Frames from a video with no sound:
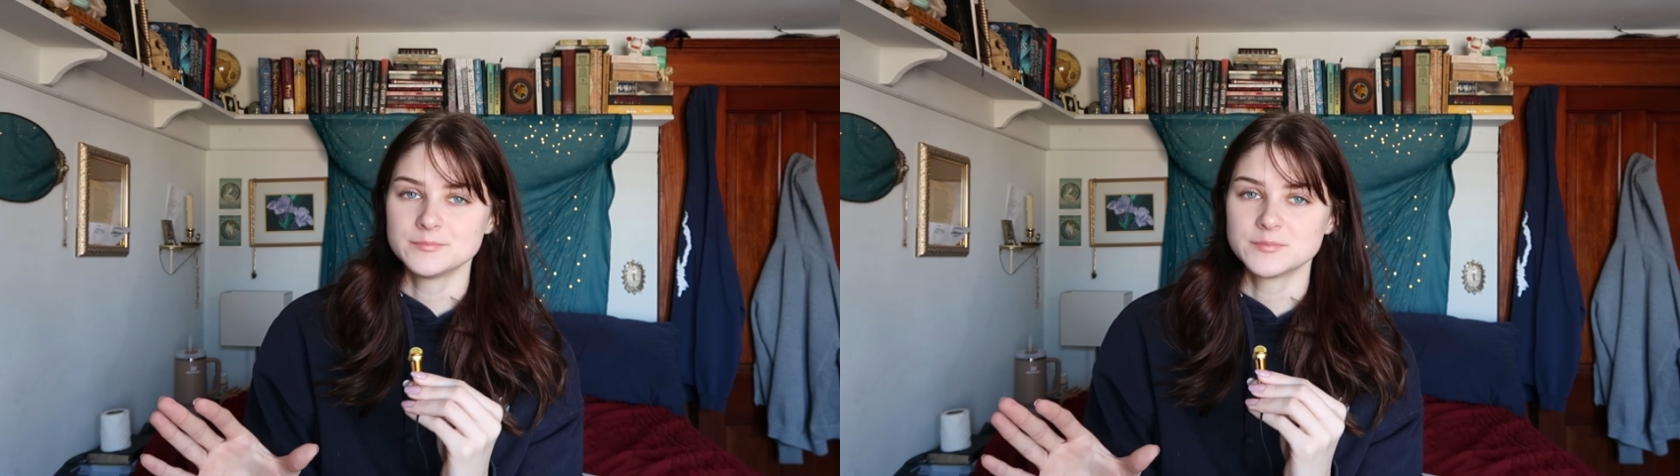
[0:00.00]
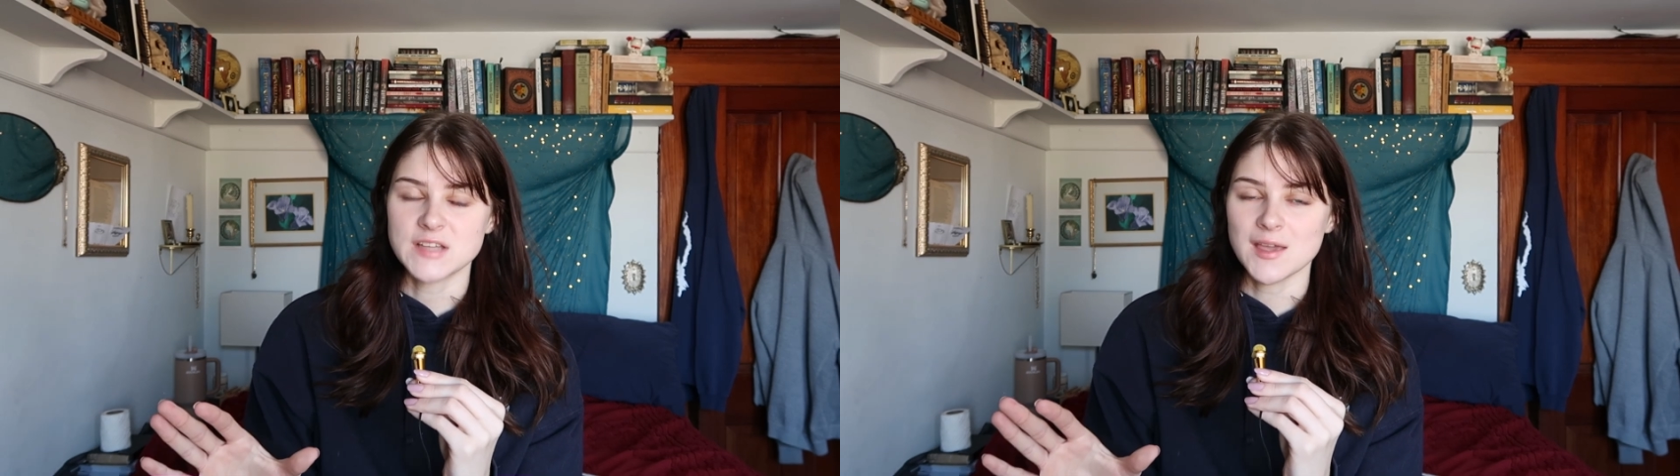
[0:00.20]

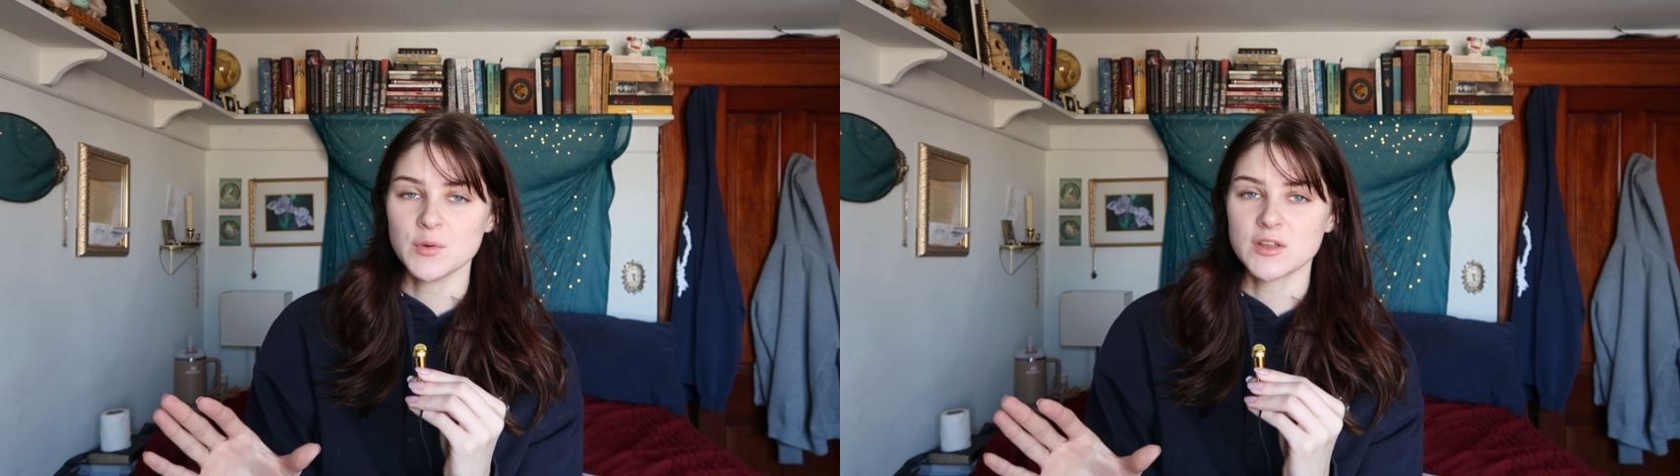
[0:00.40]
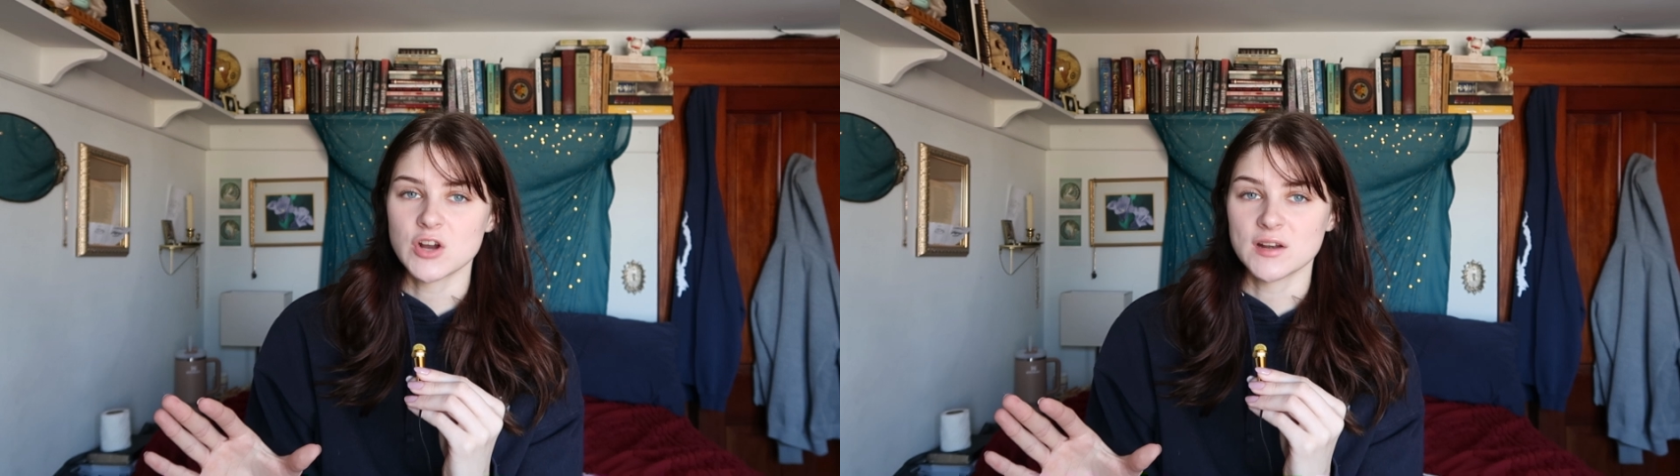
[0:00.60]
take it
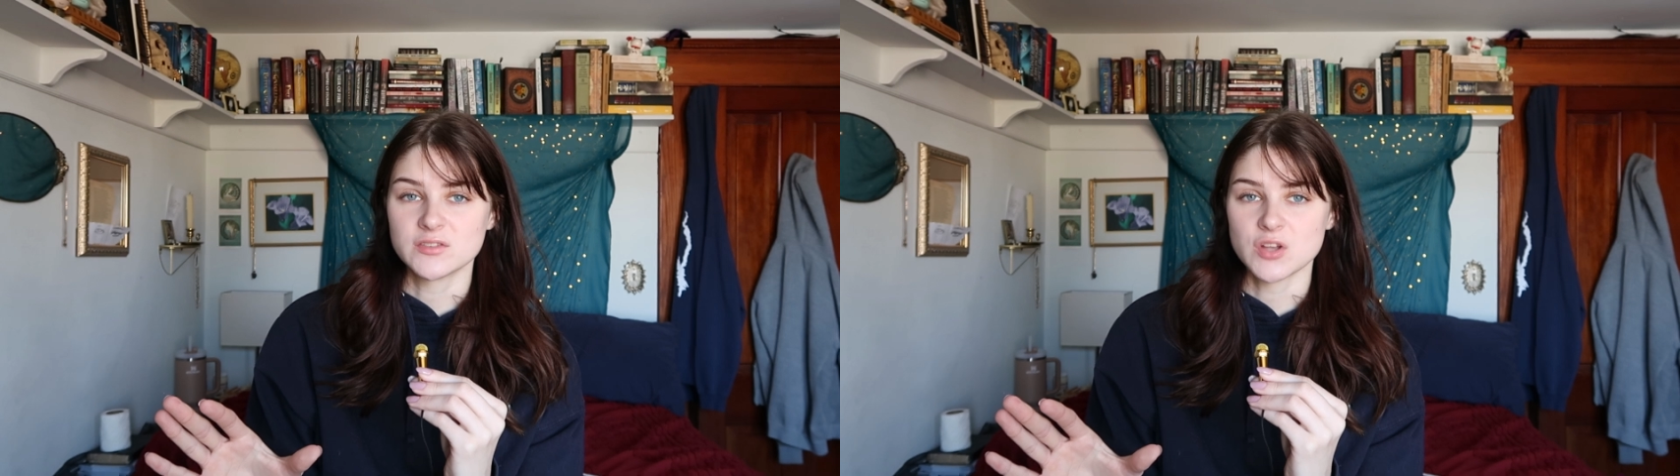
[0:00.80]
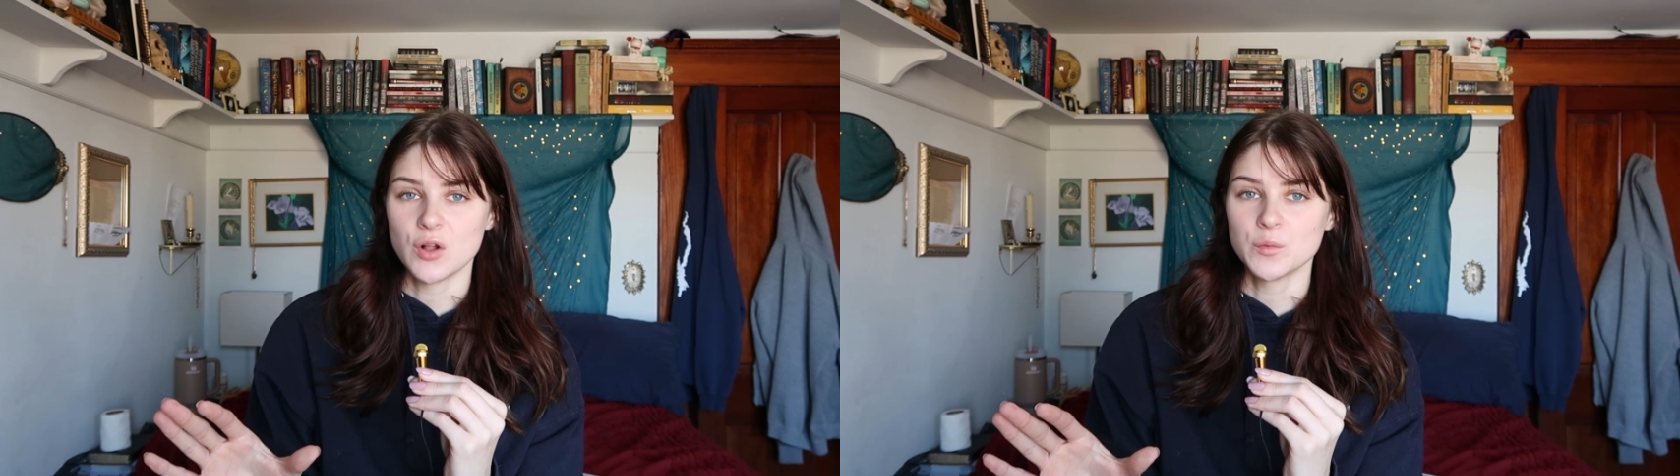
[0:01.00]
with a grain of
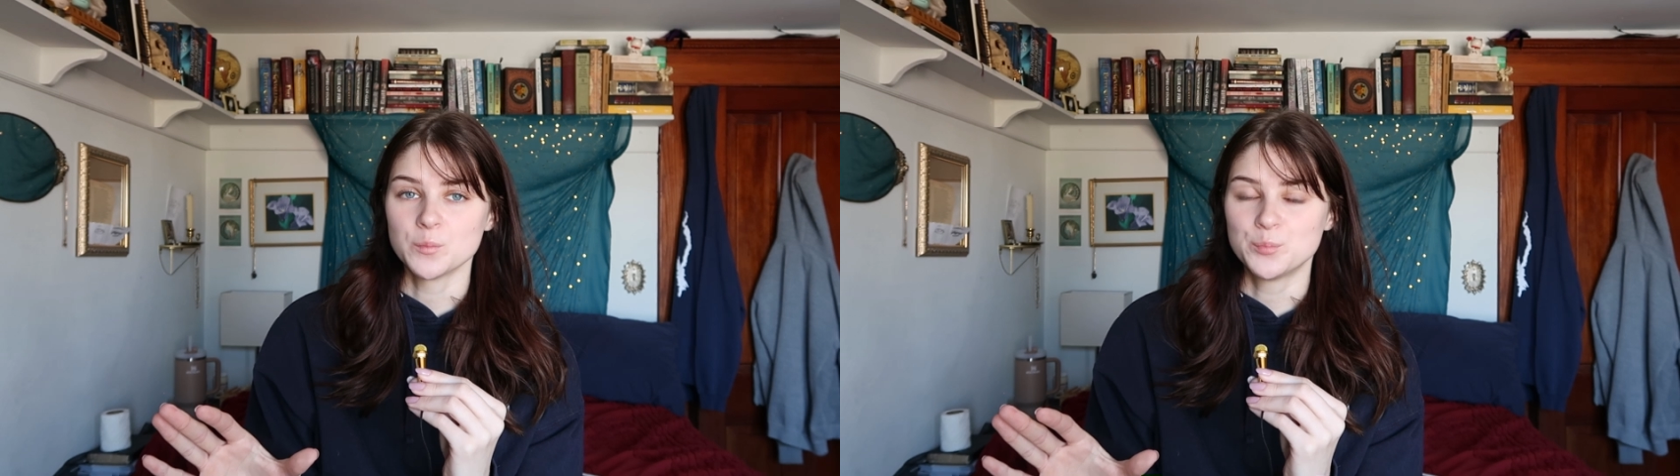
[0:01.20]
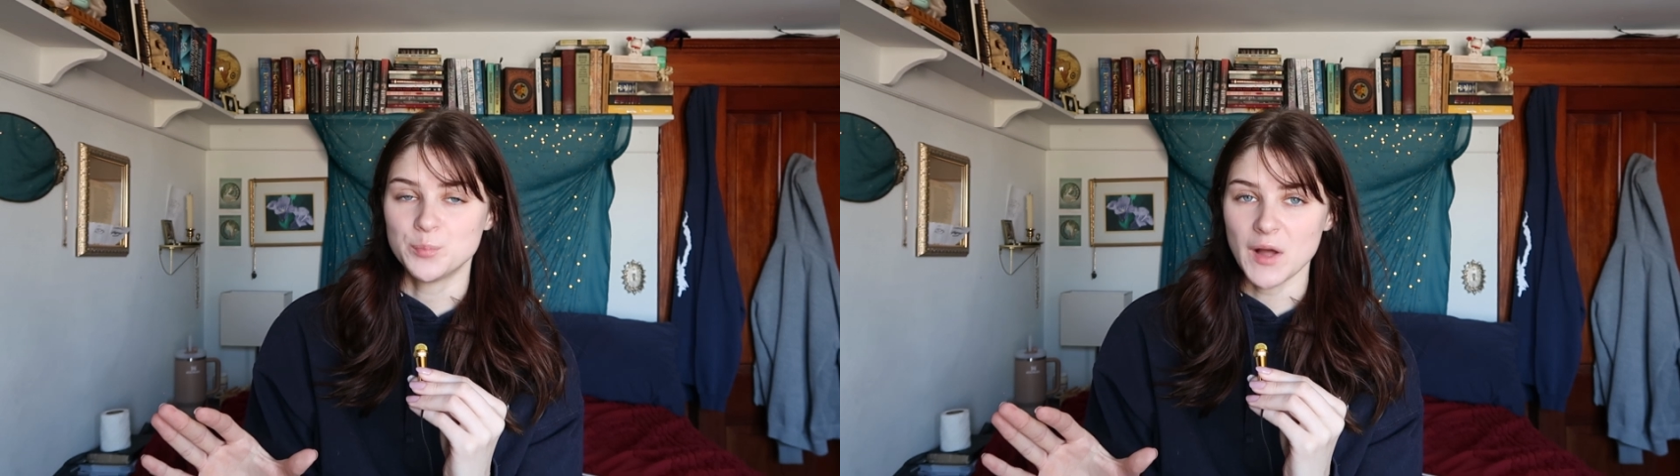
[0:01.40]
salt.
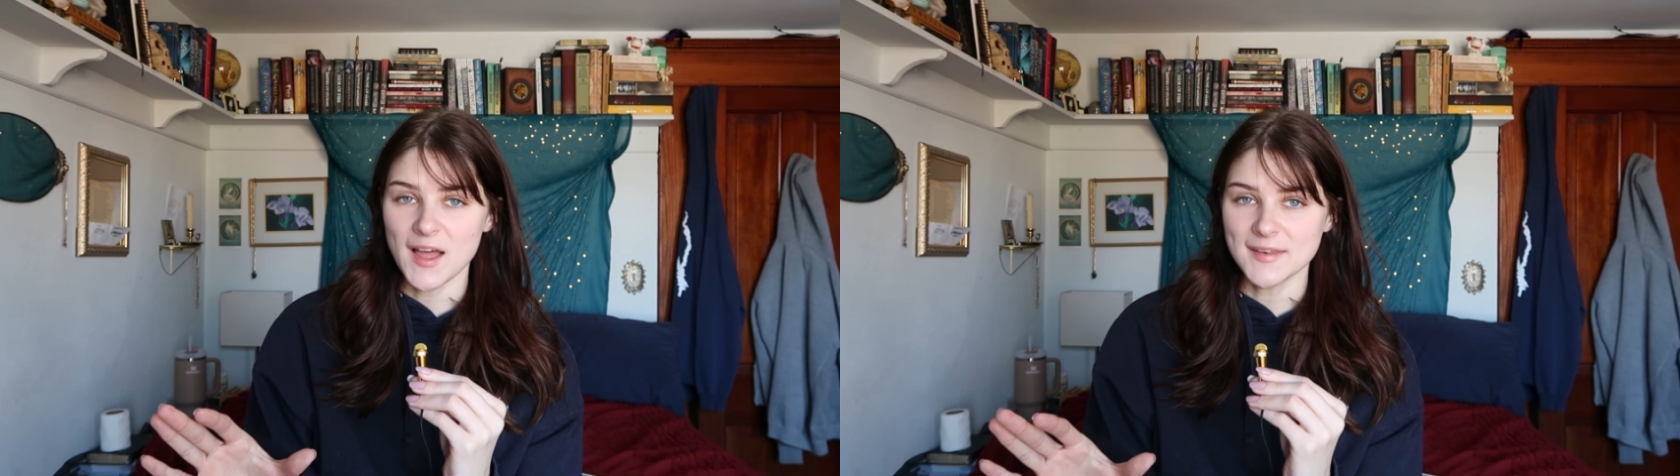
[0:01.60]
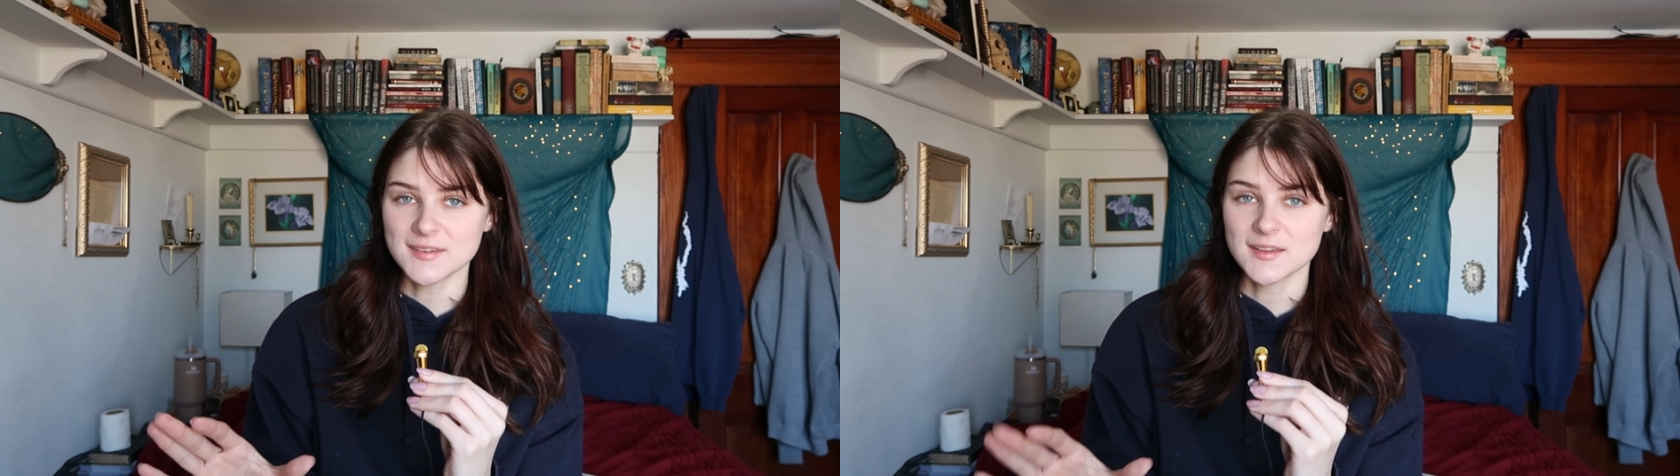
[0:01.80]

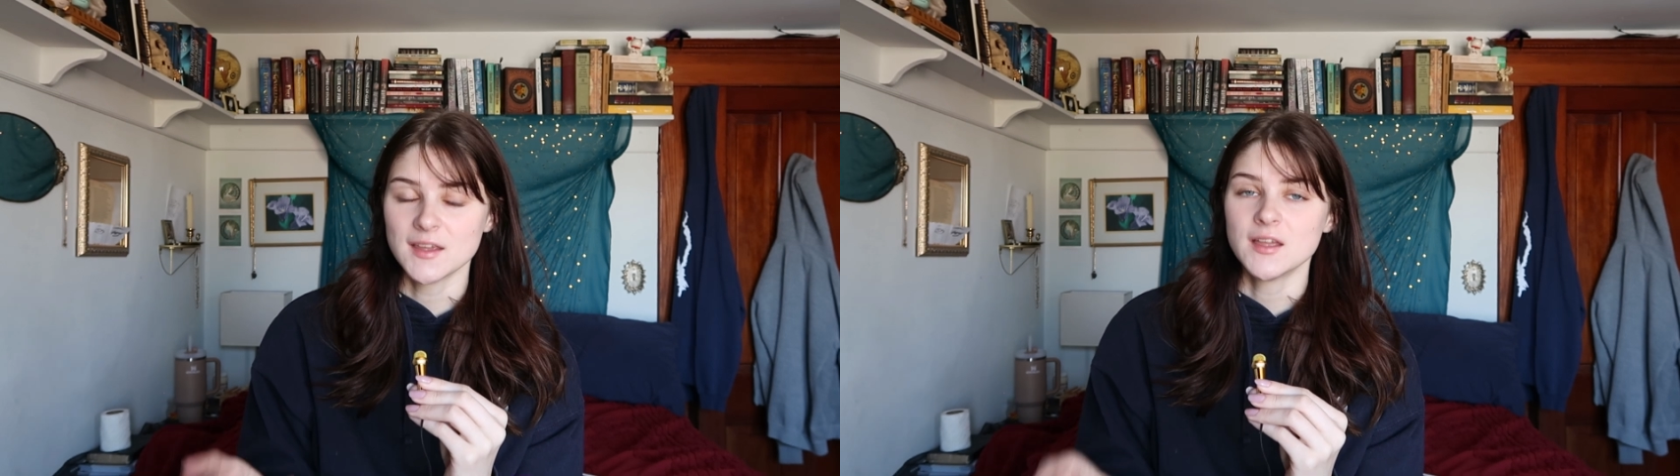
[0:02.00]
But